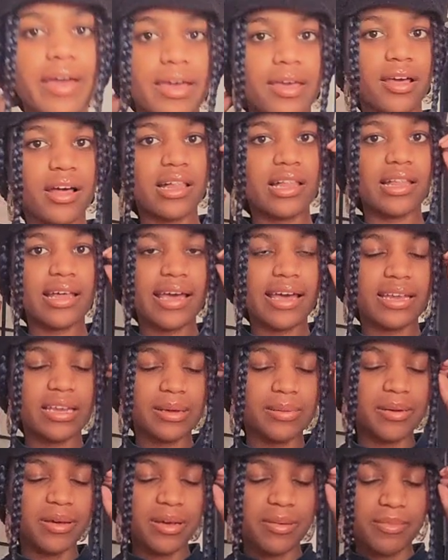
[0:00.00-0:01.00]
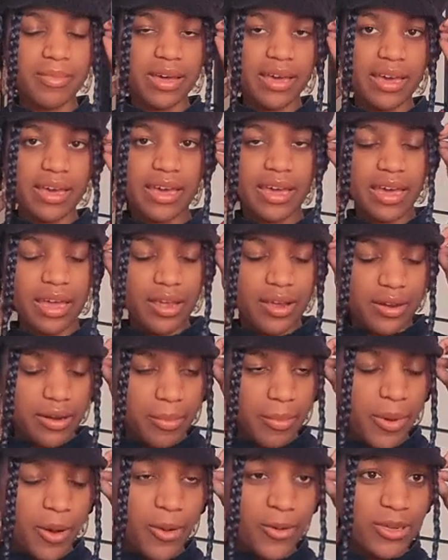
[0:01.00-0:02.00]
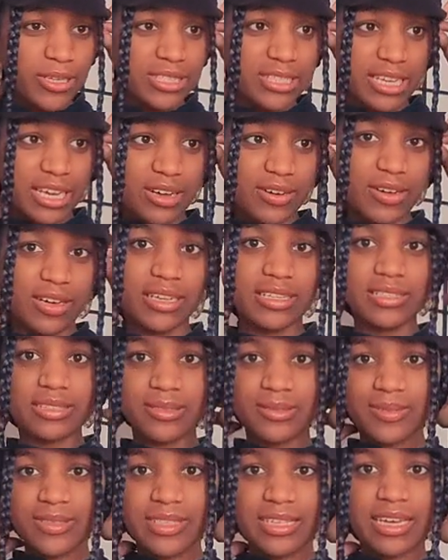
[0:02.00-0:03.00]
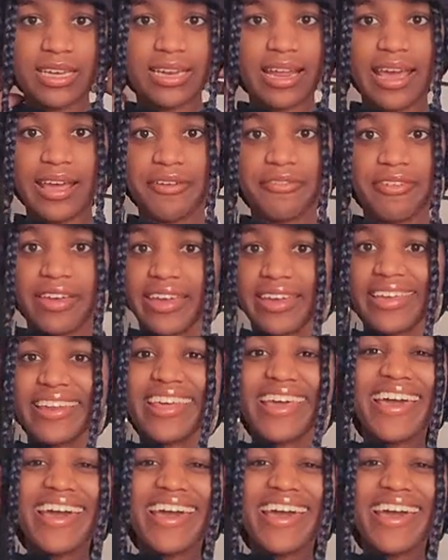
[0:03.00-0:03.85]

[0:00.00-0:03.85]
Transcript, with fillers: right, y'all, I had to put my hair in a ponytail because it was getting aggravating.